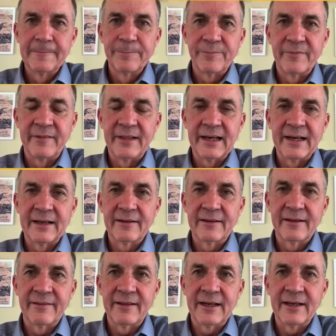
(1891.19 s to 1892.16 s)
that
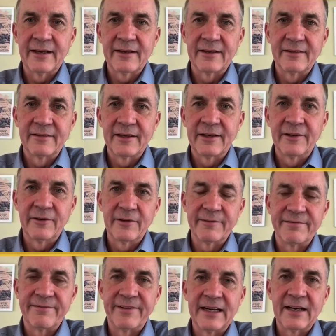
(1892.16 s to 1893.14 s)
they continue to
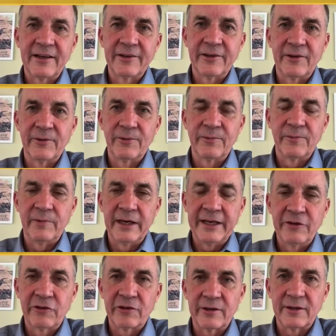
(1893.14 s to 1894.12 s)
value
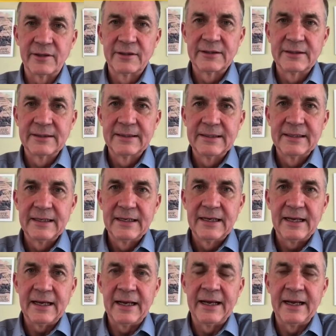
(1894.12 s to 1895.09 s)
nature
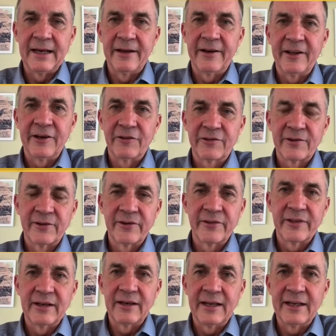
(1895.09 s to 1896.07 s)
and ensure
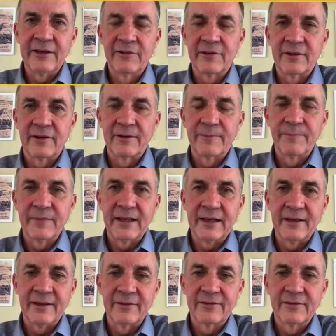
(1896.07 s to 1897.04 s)
that nature
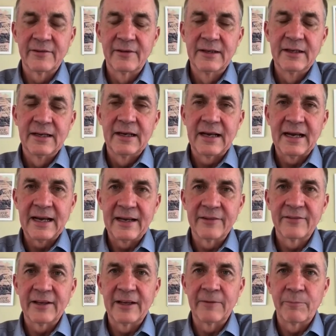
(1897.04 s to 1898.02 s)

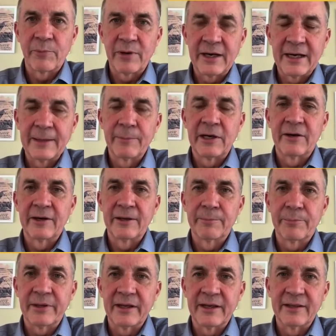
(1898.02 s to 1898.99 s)
has a primary
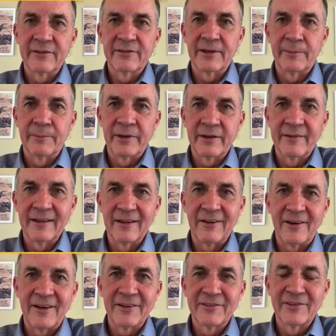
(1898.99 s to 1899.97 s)
place among the
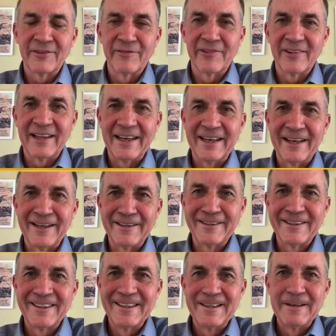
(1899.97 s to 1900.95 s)
laws of the land
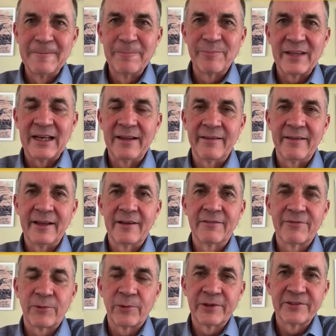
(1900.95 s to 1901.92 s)
and the
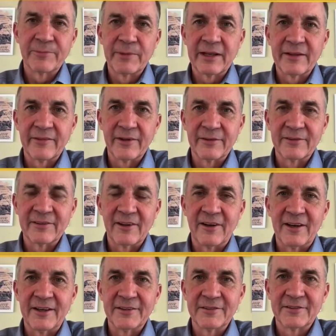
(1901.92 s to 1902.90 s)
enforcement of those
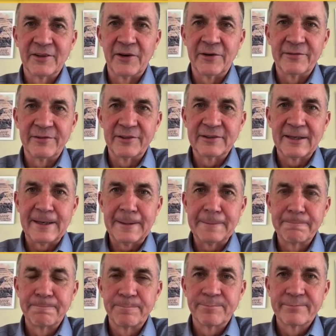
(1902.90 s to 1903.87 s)
laws over time.
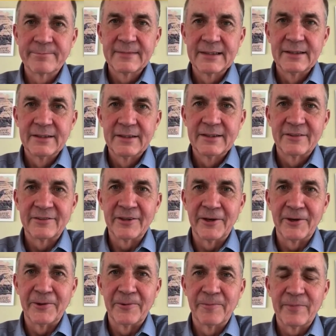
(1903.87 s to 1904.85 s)

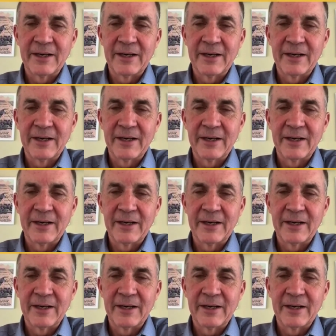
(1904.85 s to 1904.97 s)
So